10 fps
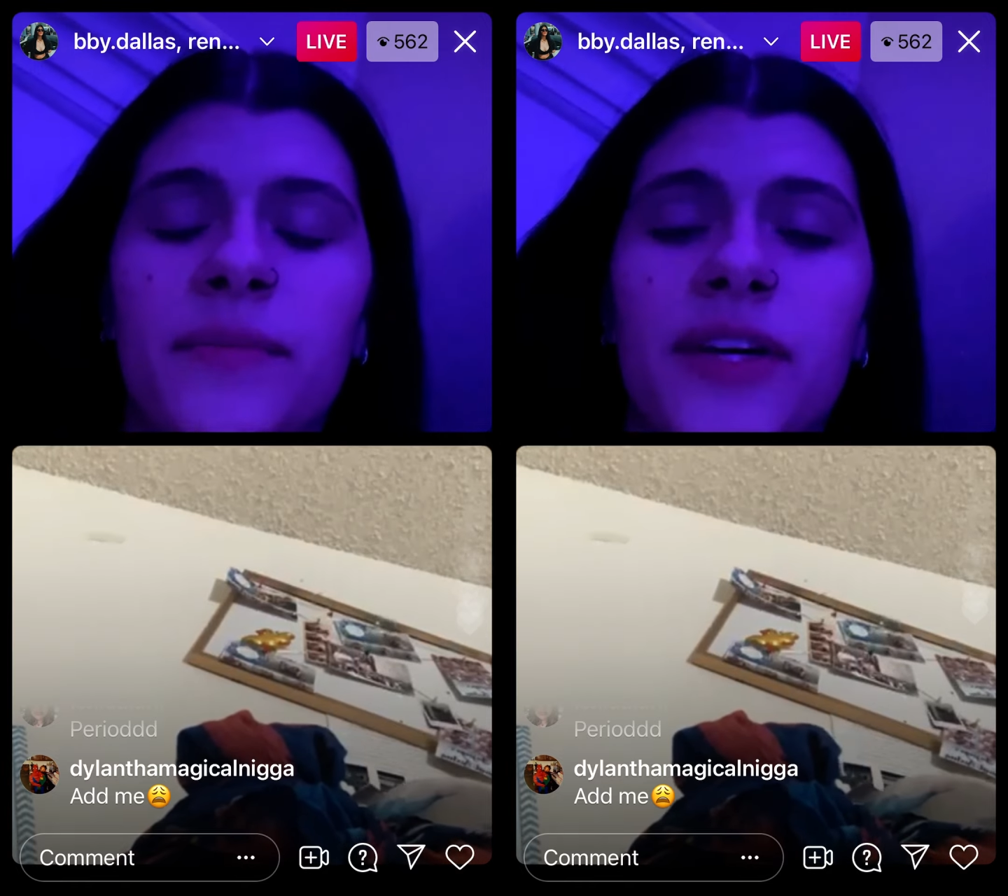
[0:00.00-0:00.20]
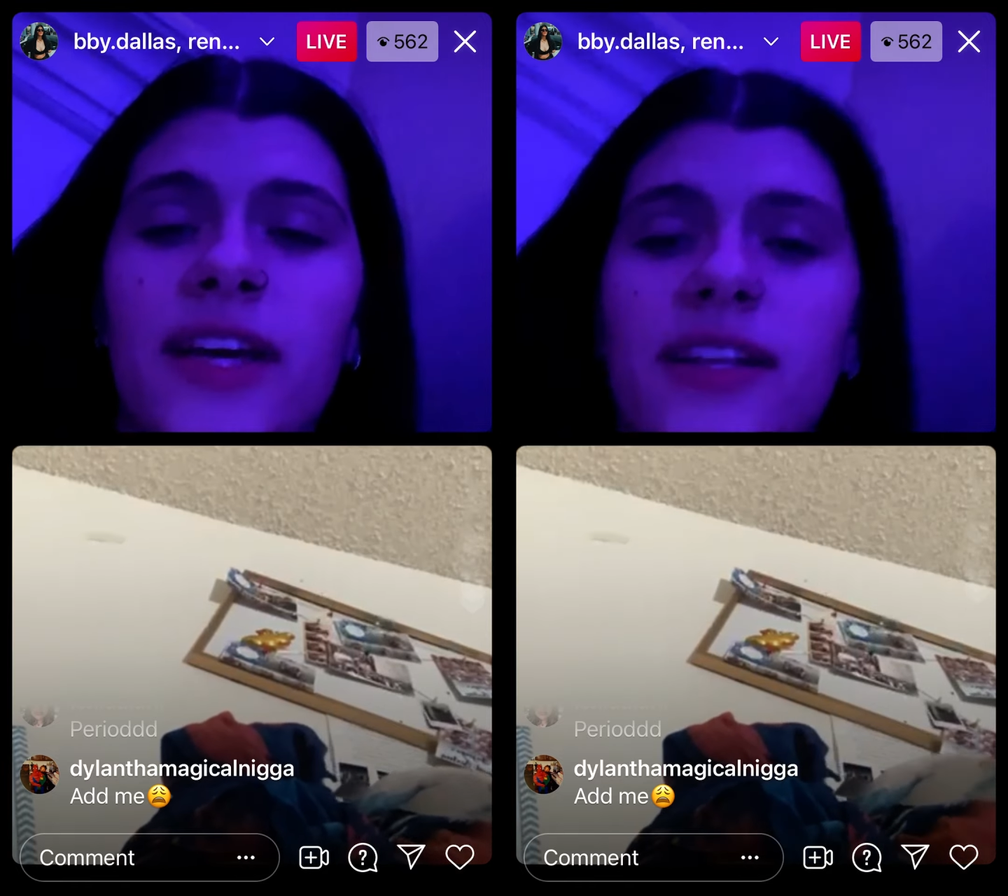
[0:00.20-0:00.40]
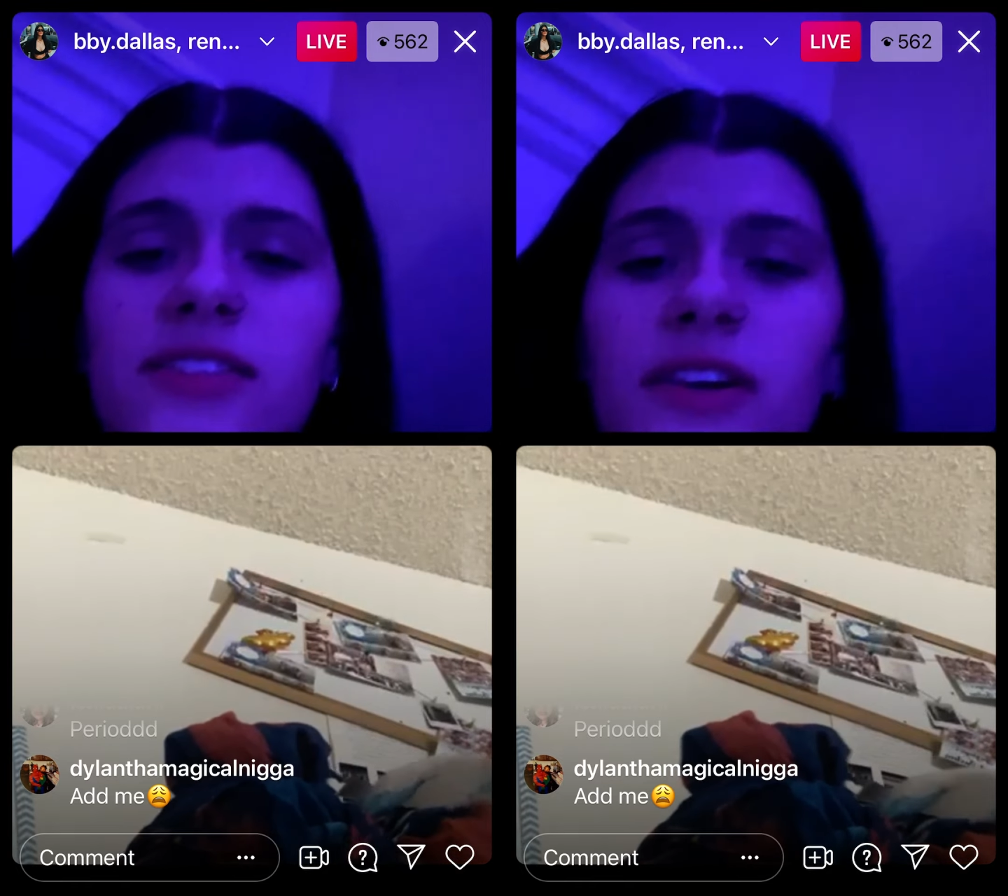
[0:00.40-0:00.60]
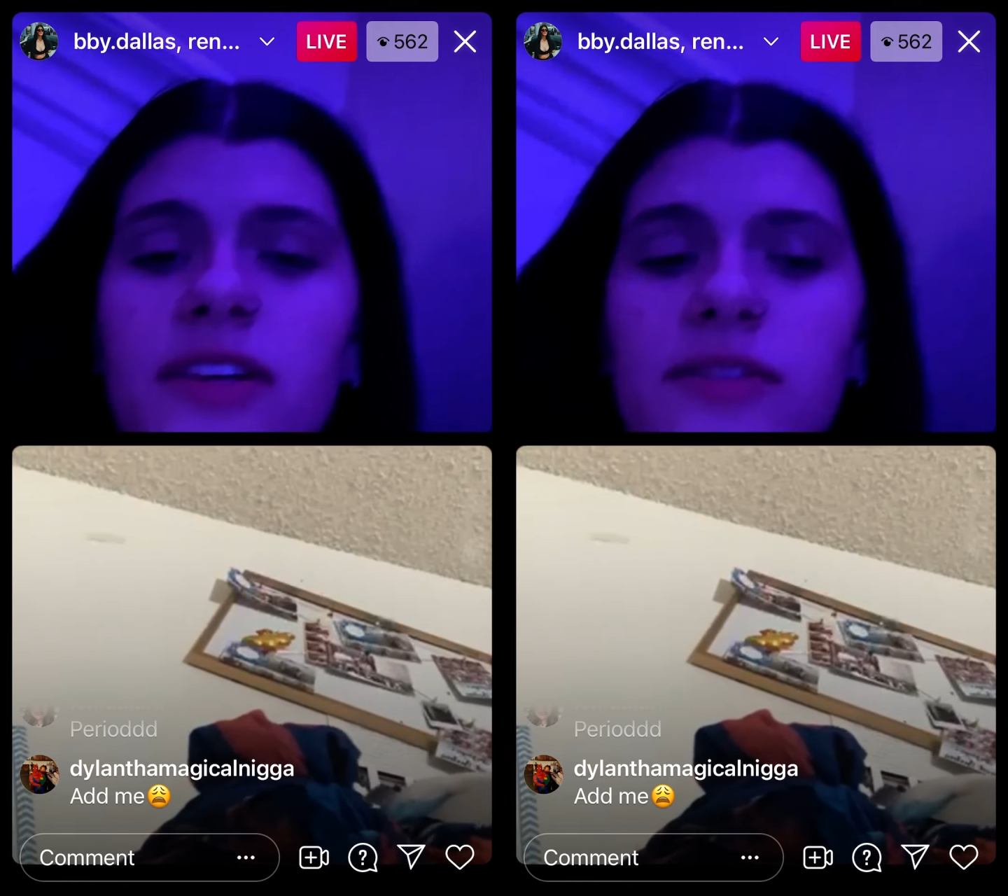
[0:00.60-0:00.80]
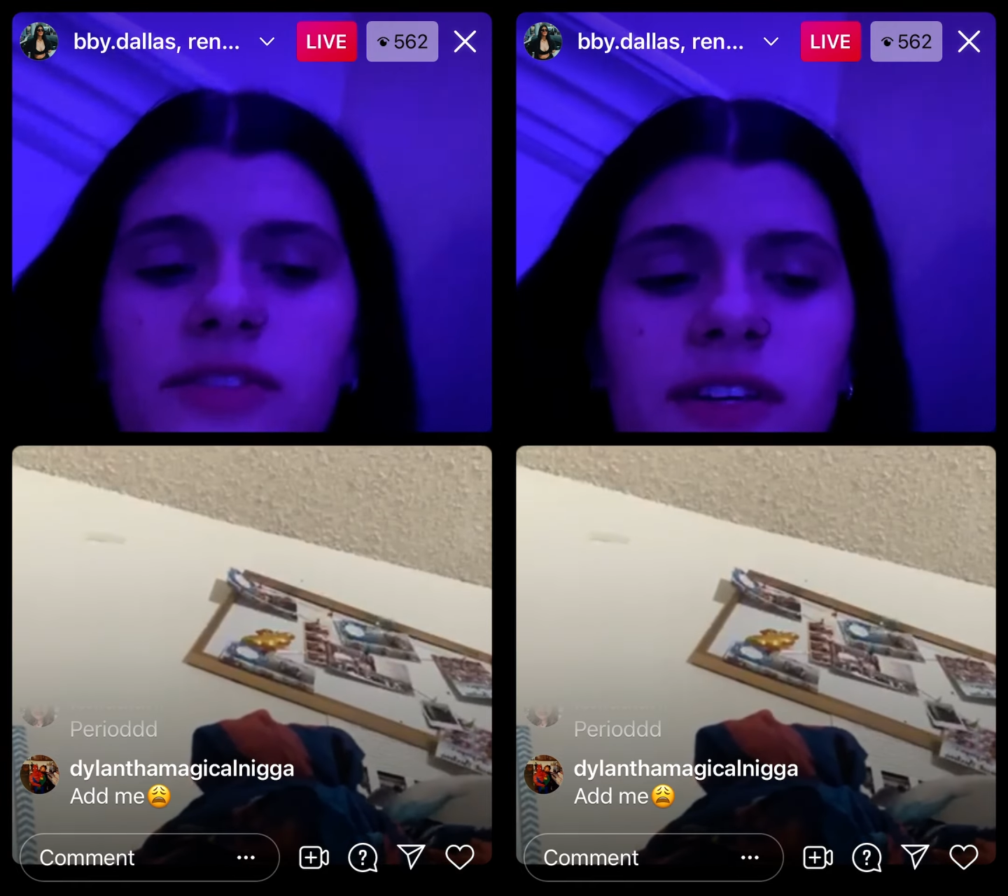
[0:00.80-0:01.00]
But yeah,
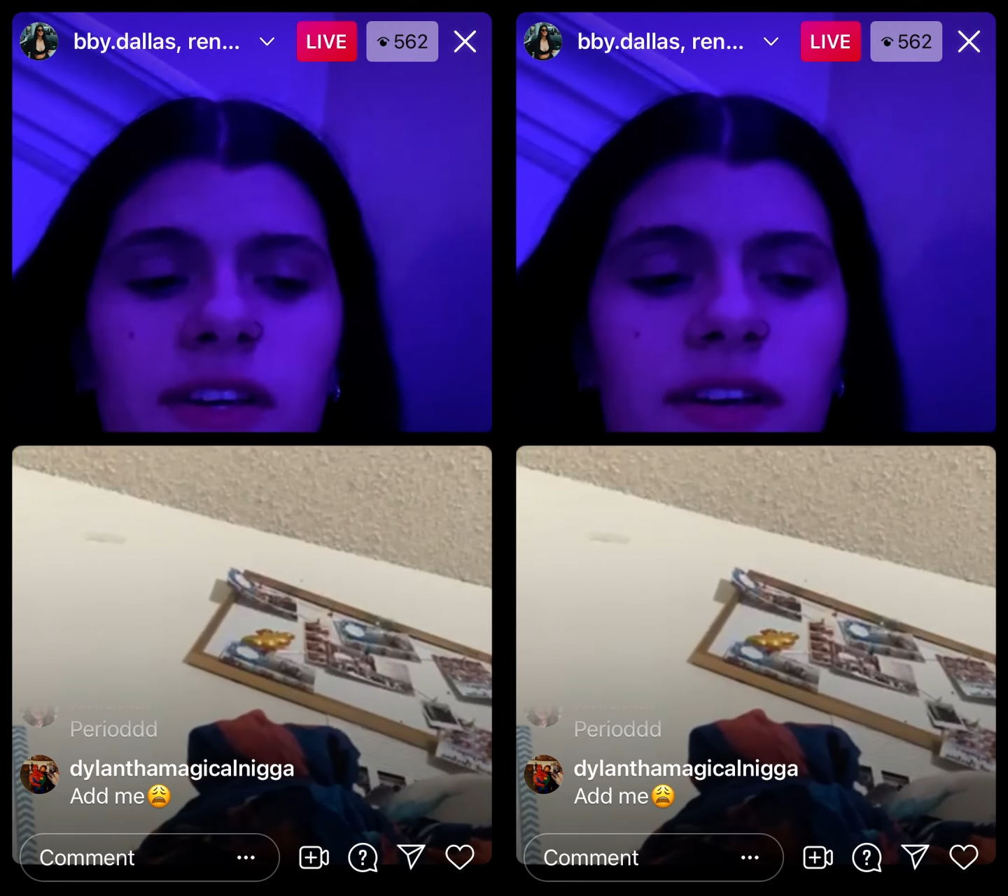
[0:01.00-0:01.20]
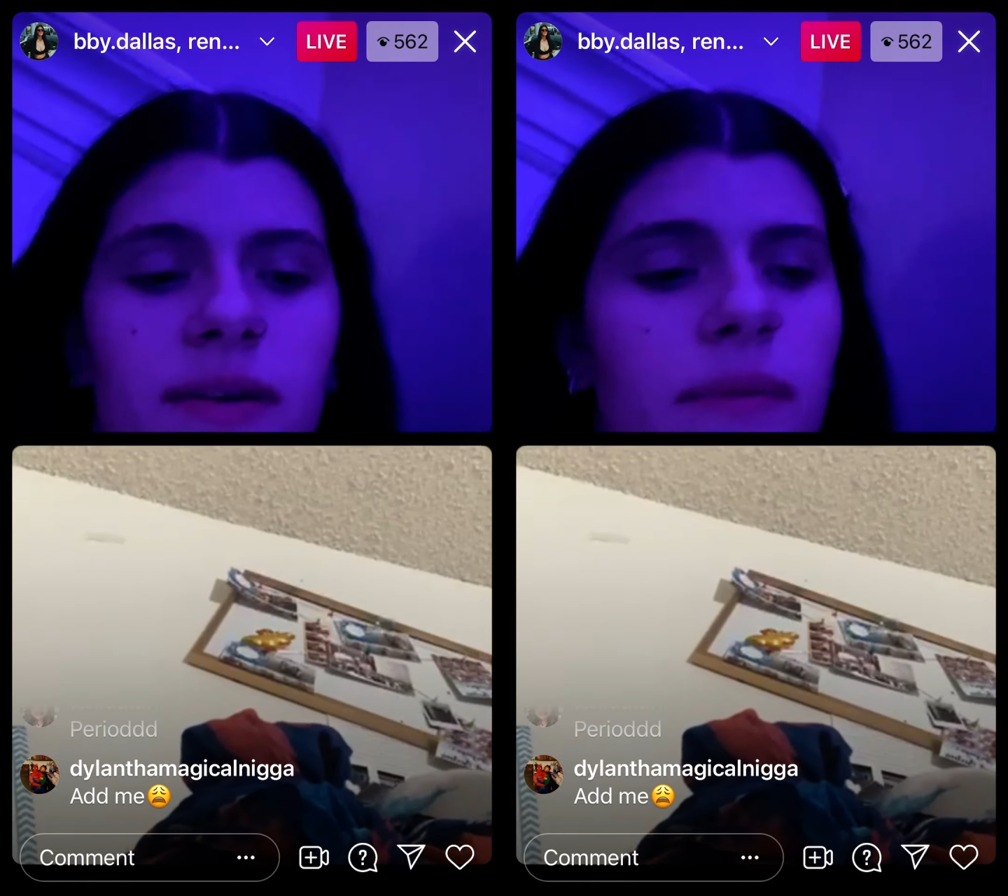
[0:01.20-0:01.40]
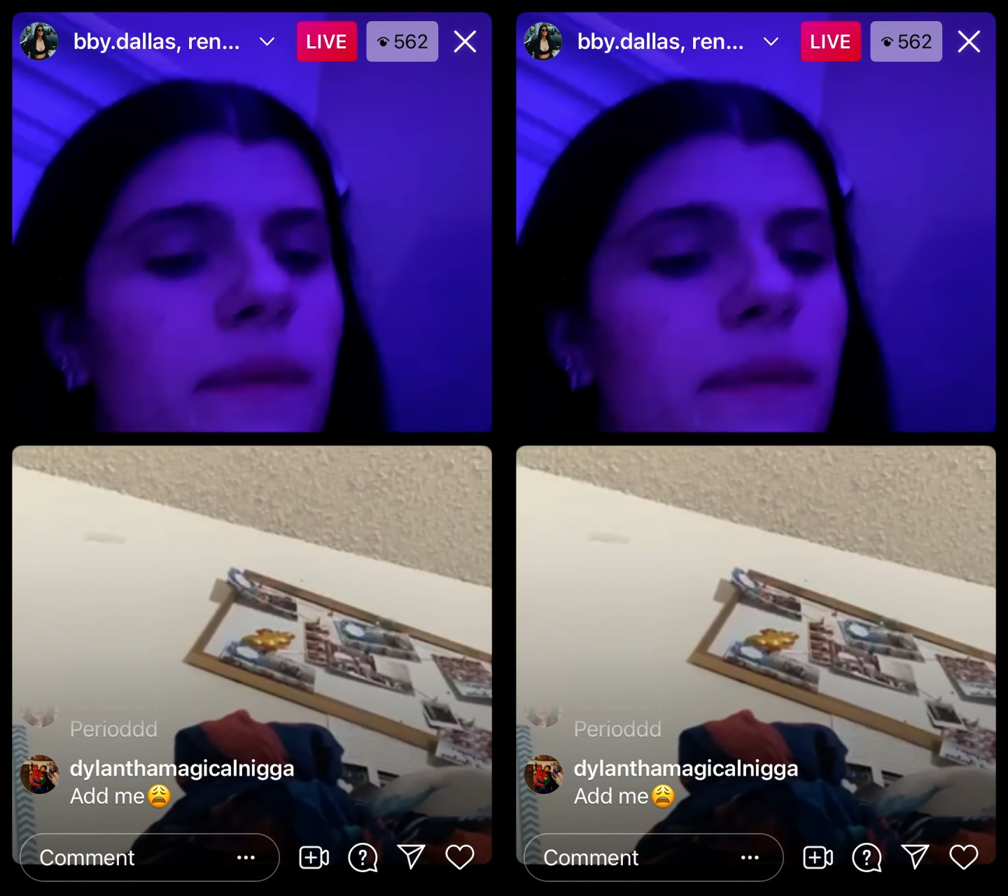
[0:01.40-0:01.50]
talk your shit.